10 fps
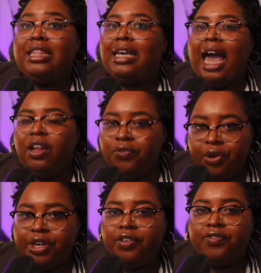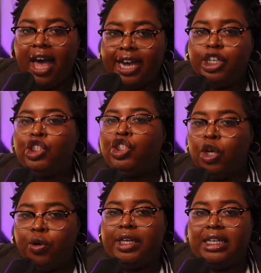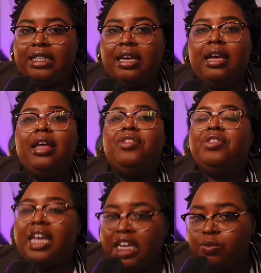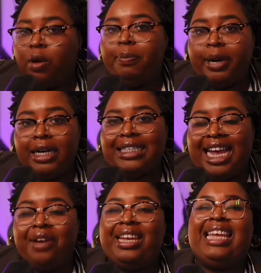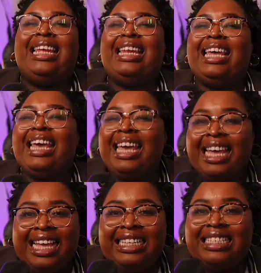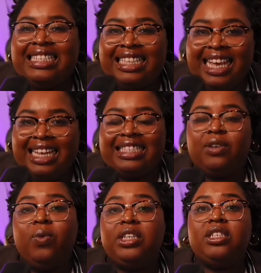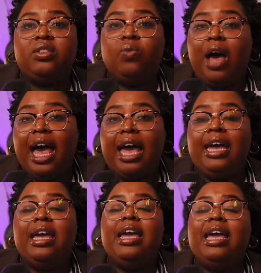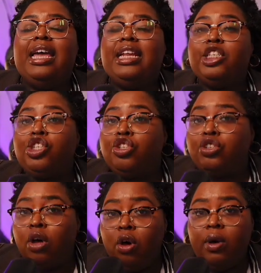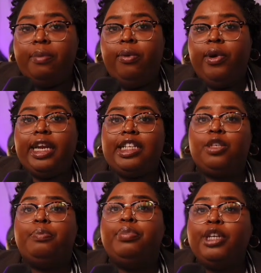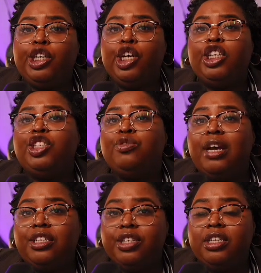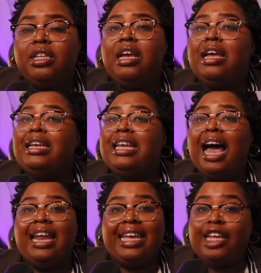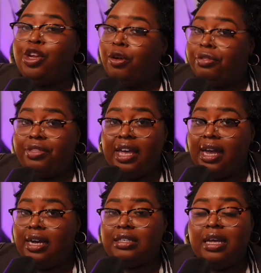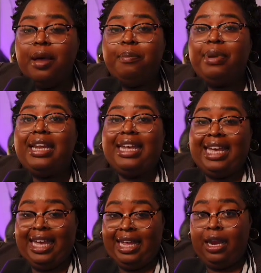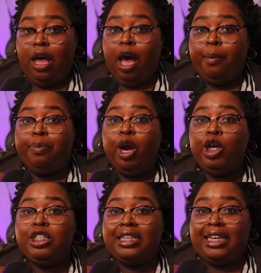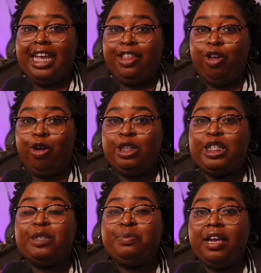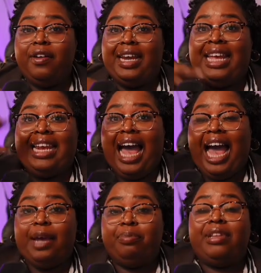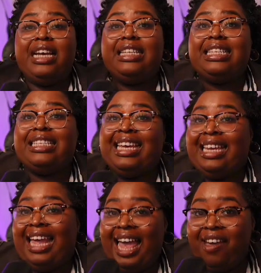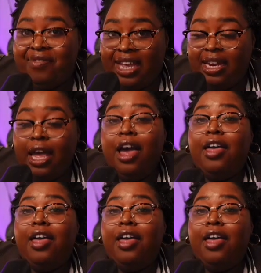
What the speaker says: The California fires showed us things will burn down in an instant, which is why it is so important to put your treasures not in your things, but in a person, in the Holy Spirit, in high places, in heaven,